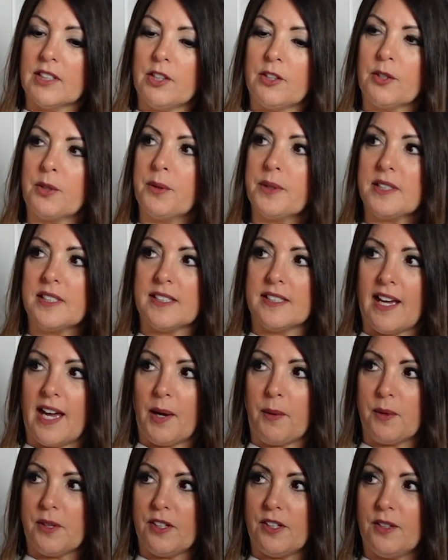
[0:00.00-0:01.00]
you're going to
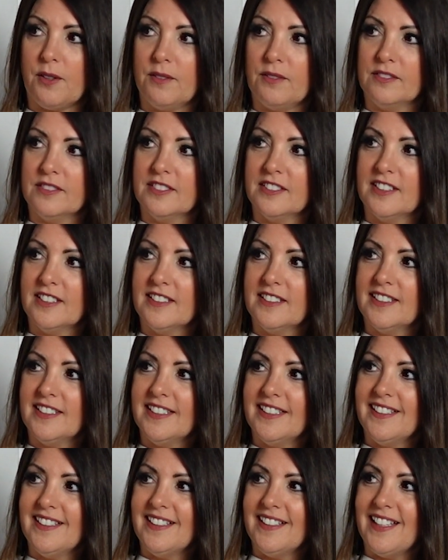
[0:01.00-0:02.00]
die with you.
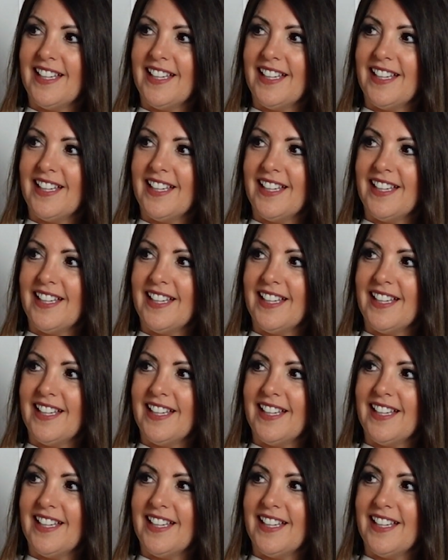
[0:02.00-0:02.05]
Mm-hmm.